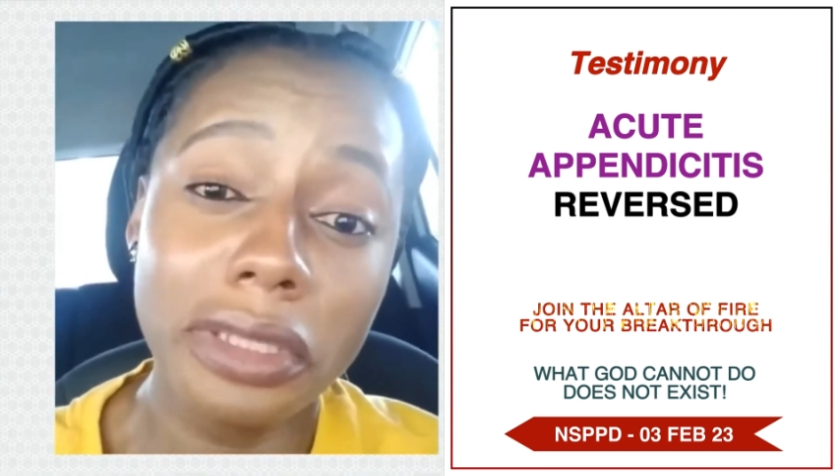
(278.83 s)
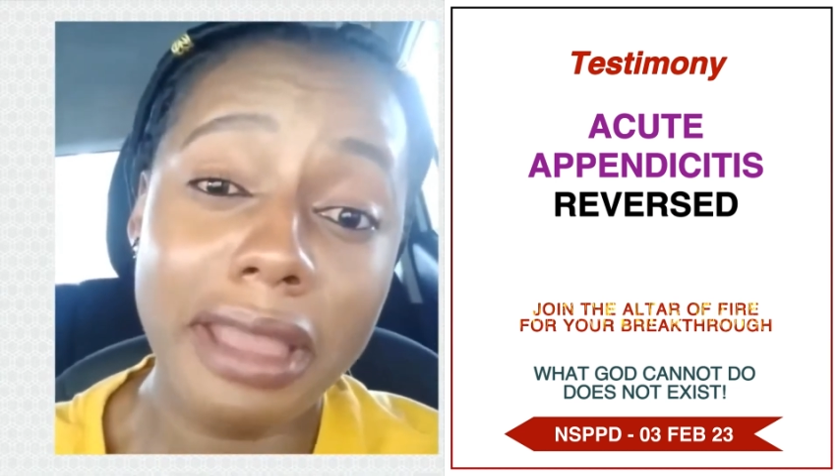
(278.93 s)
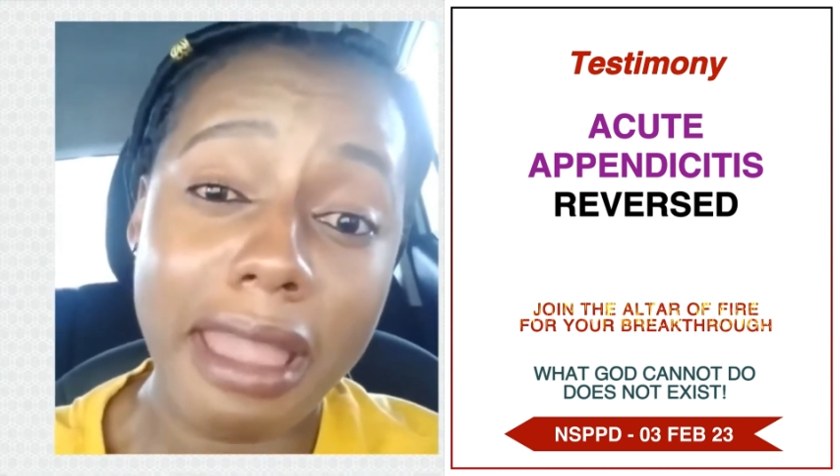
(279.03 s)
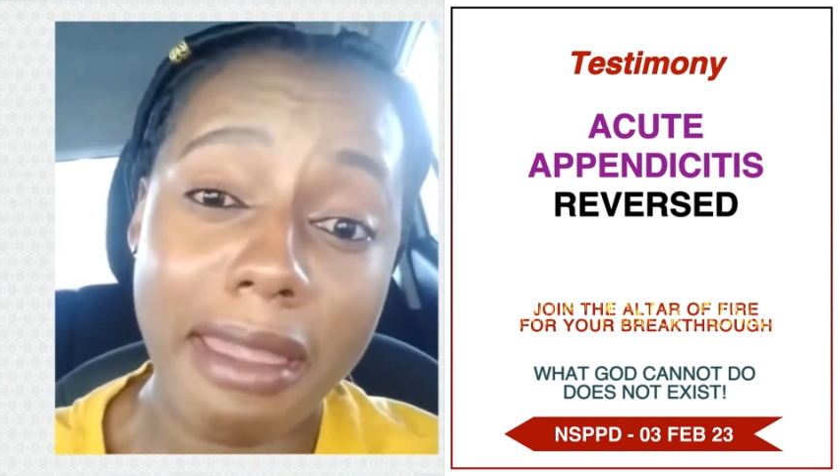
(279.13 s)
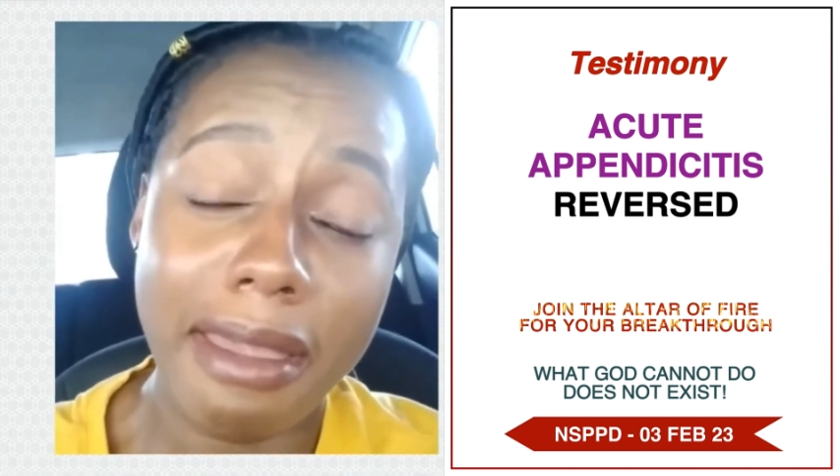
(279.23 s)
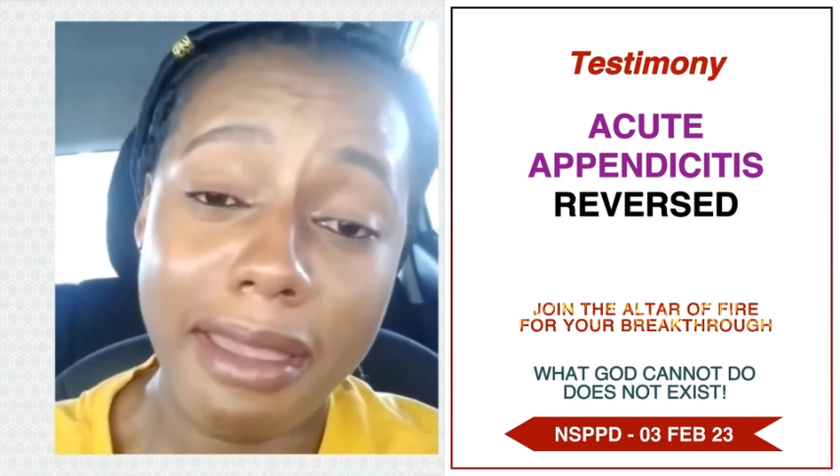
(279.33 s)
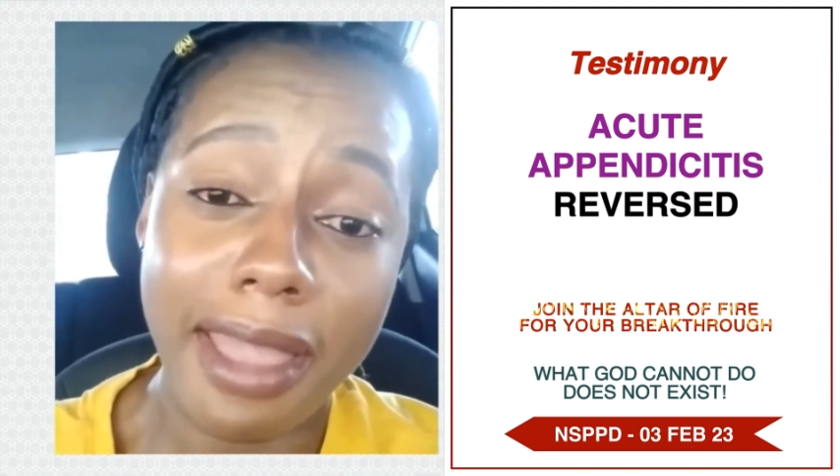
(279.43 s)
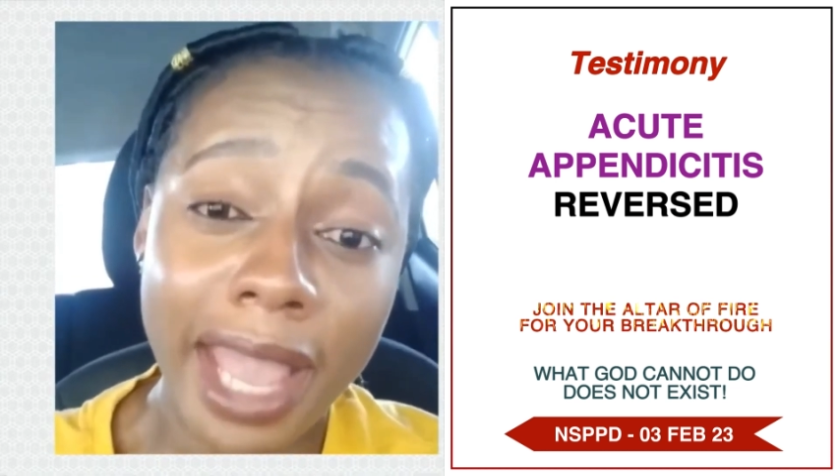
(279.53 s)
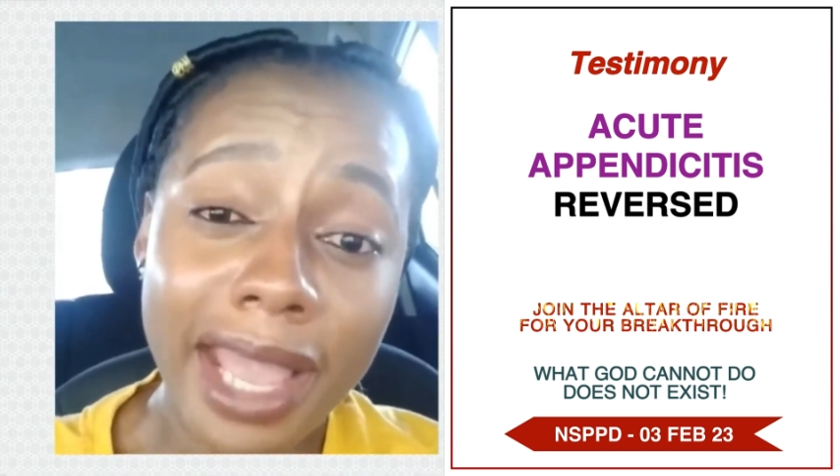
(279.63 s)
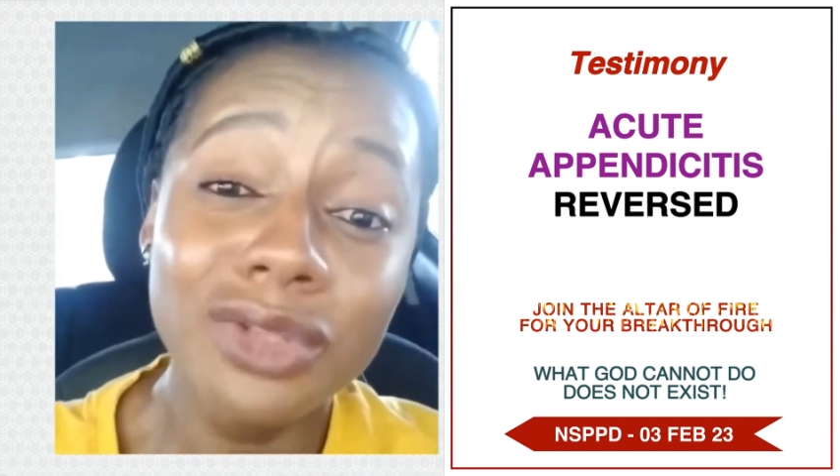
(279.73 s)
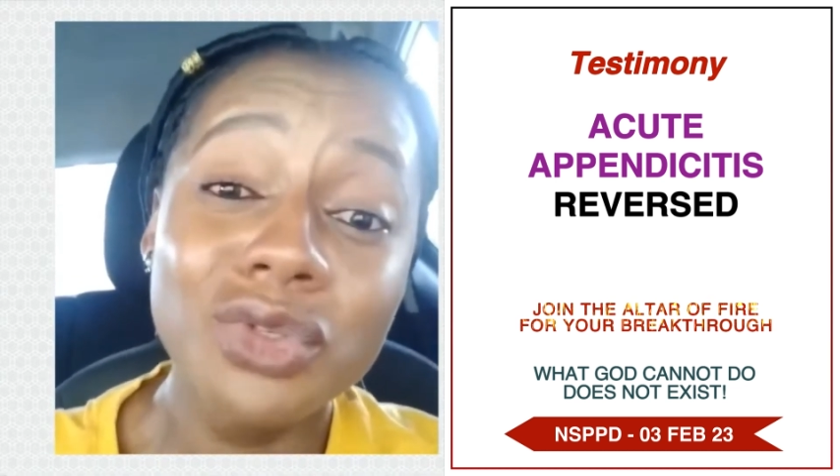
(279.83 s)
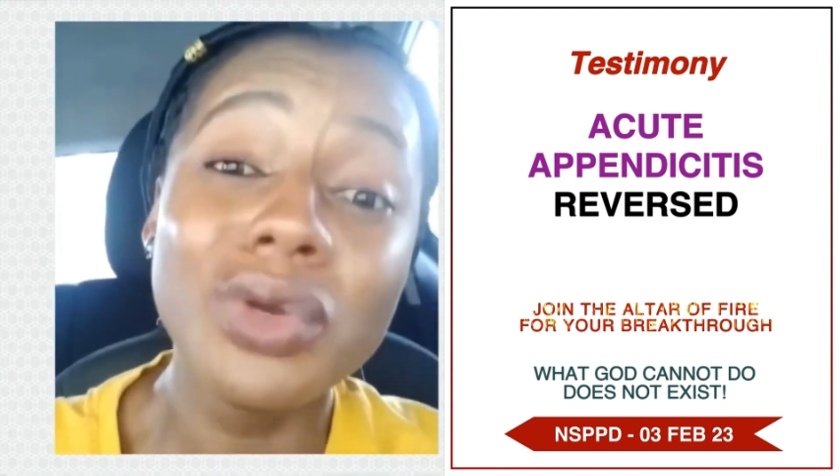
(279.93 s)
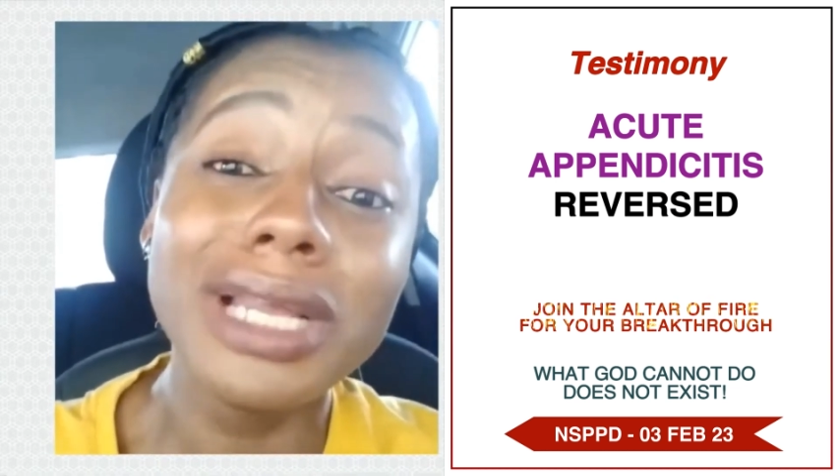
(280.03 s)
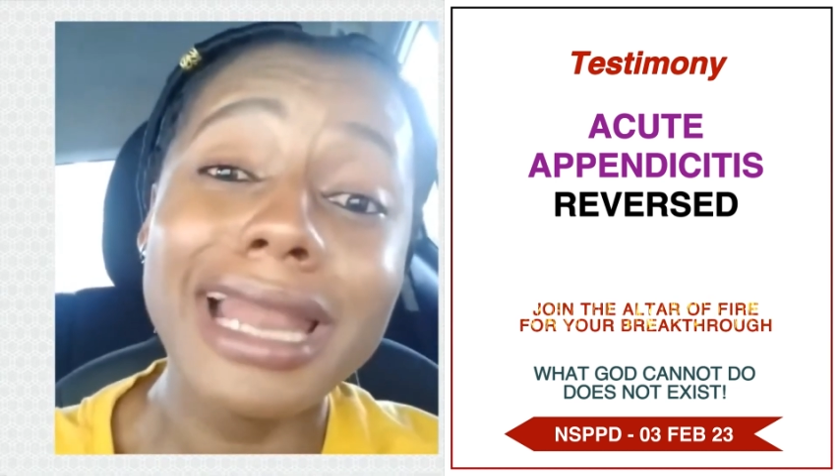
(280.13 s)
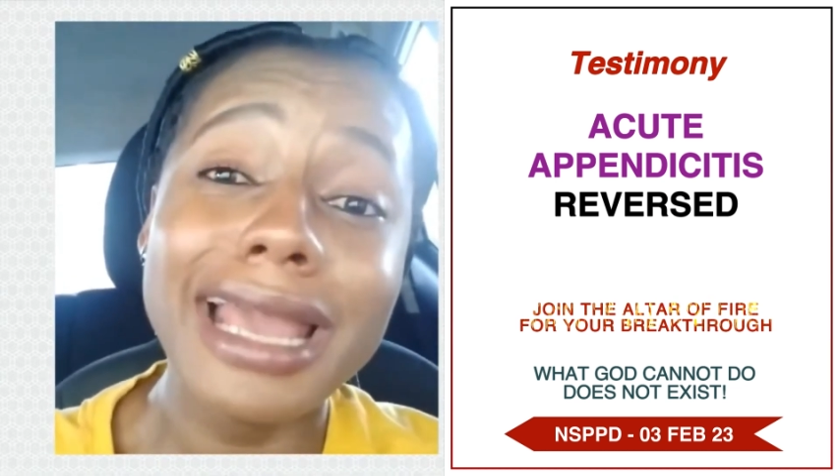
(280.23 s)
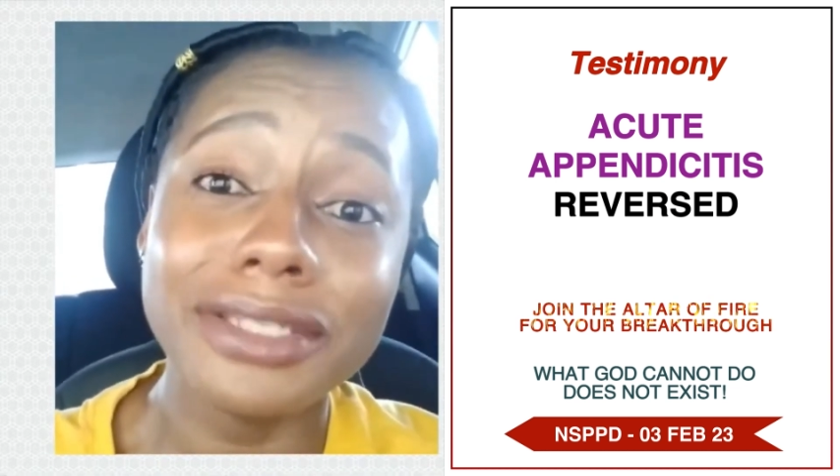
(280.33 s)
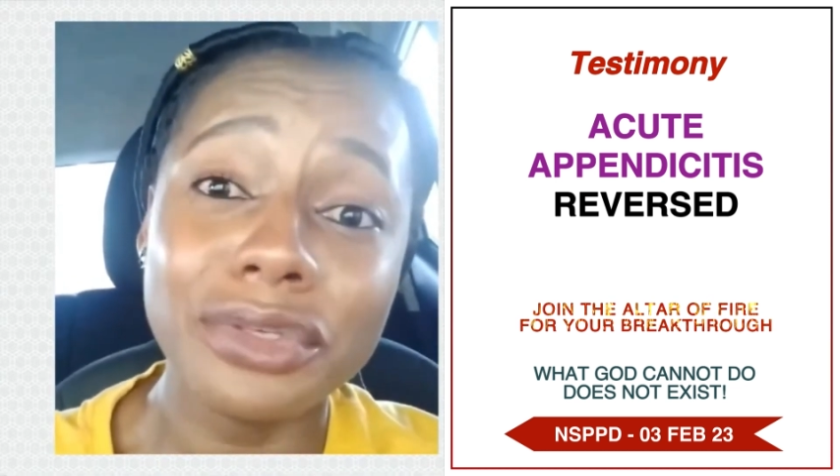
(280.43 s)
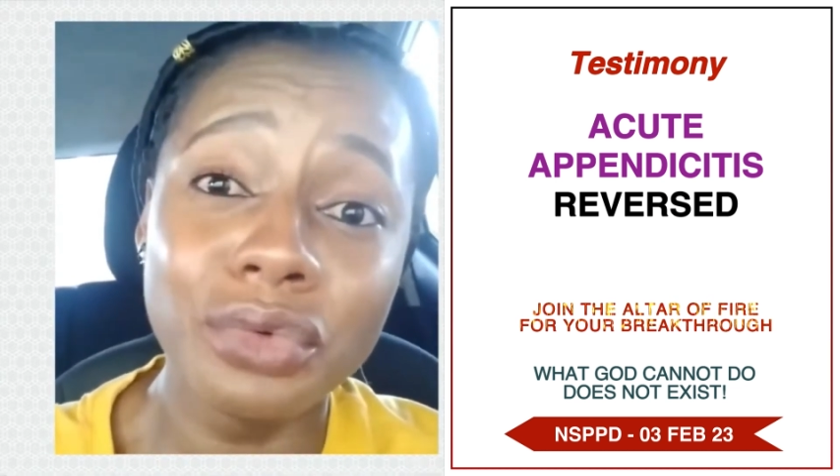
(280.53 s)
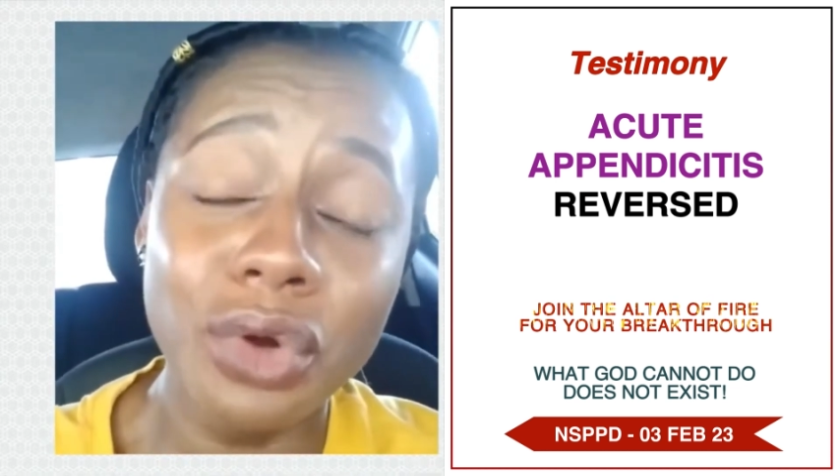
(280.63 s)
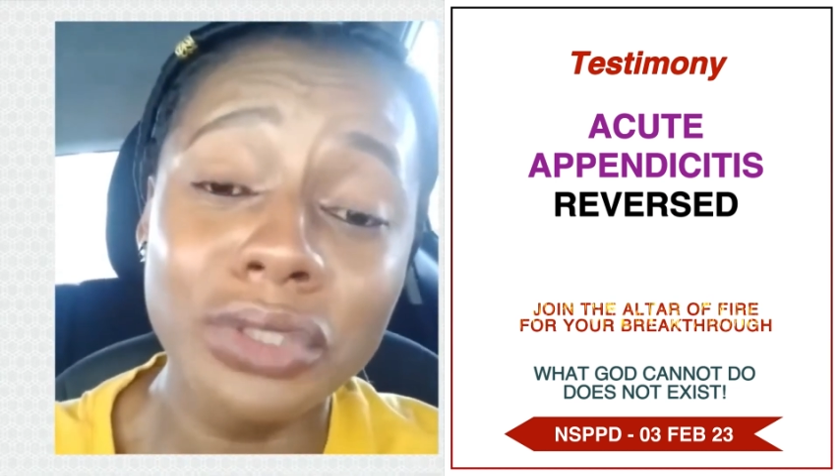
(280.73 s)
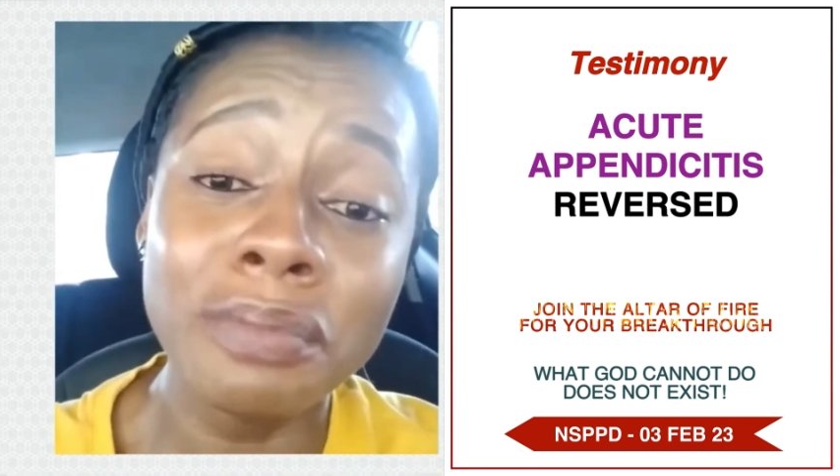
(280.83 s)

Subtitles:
there to clear the road.